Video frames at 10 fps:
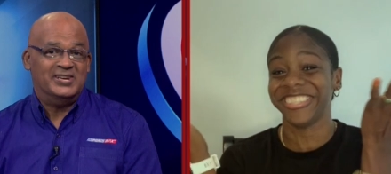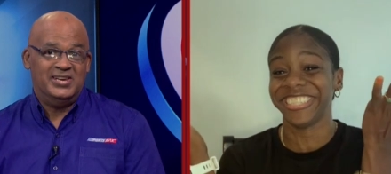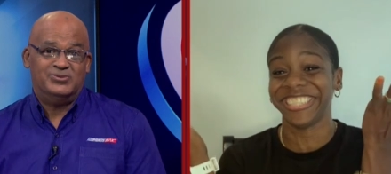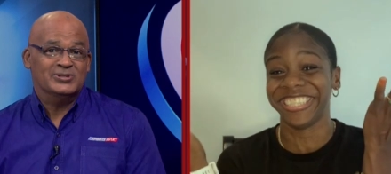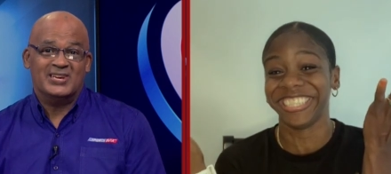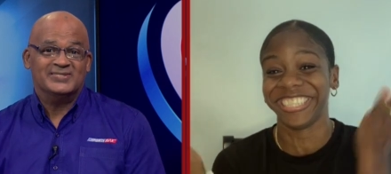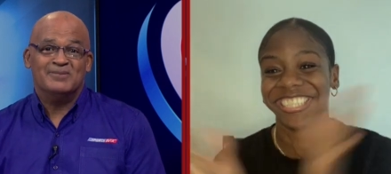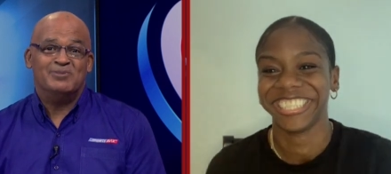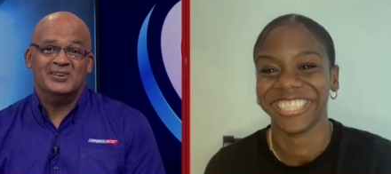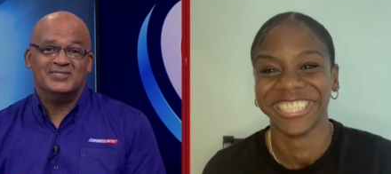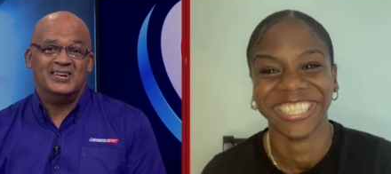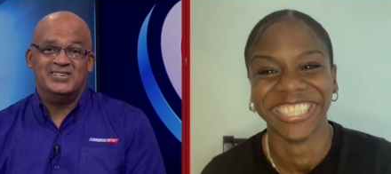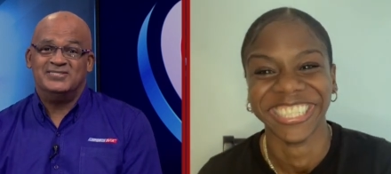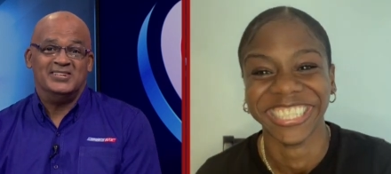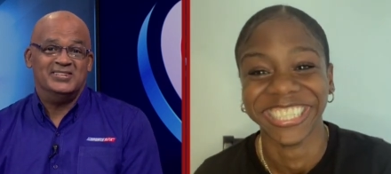Speaker 1: it was as simple as that. He
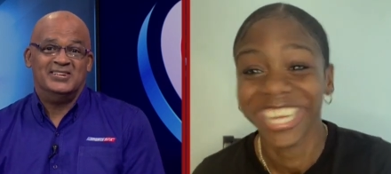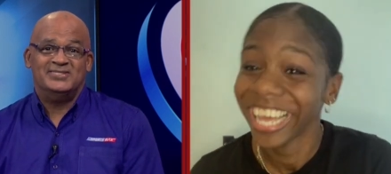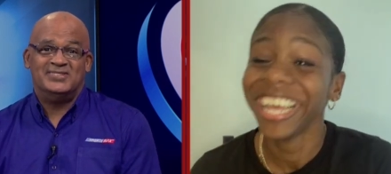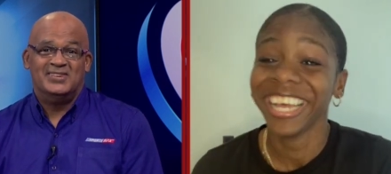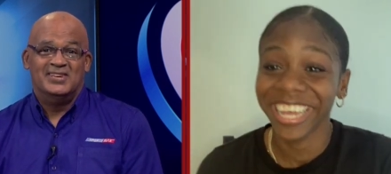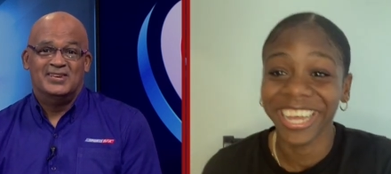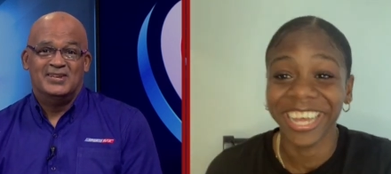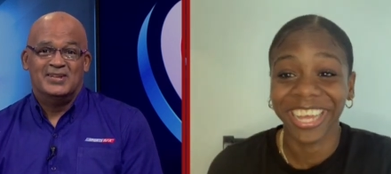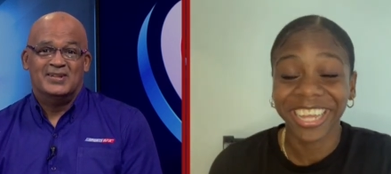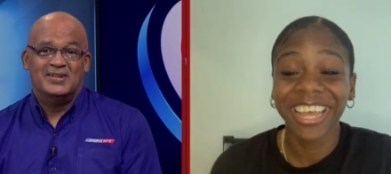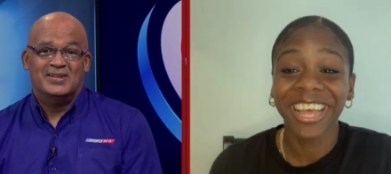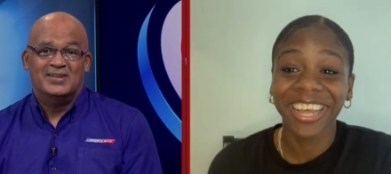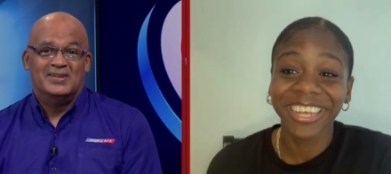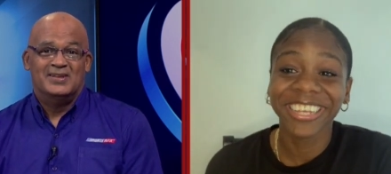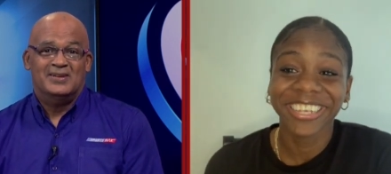said yes.
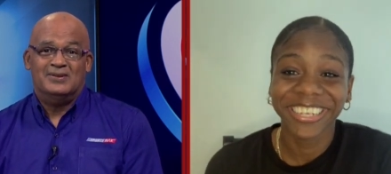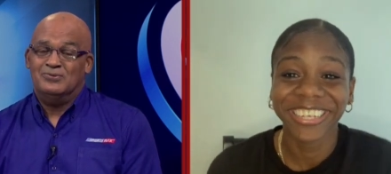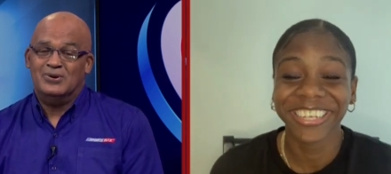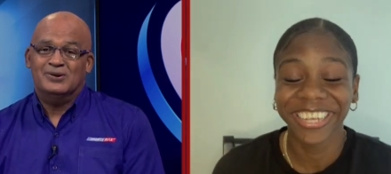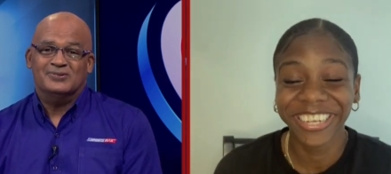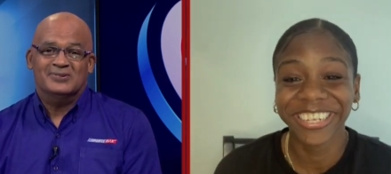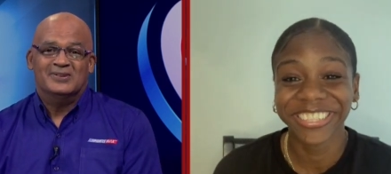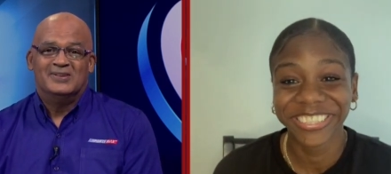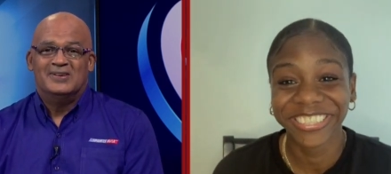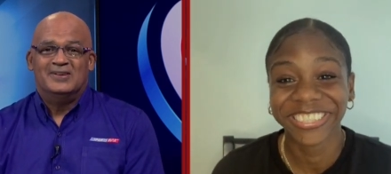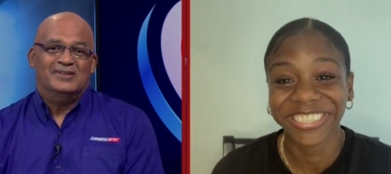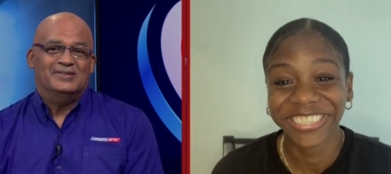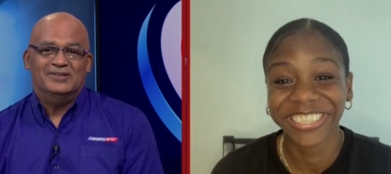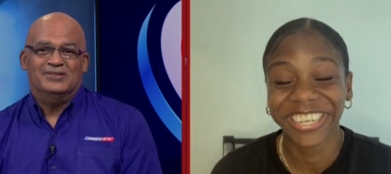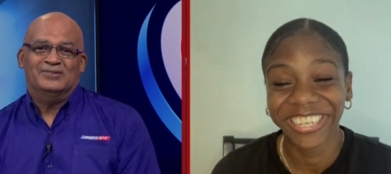Yeah. Well, yeah.
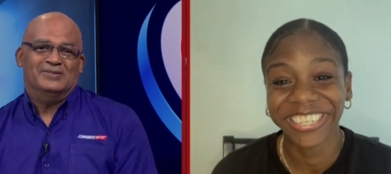Yeah.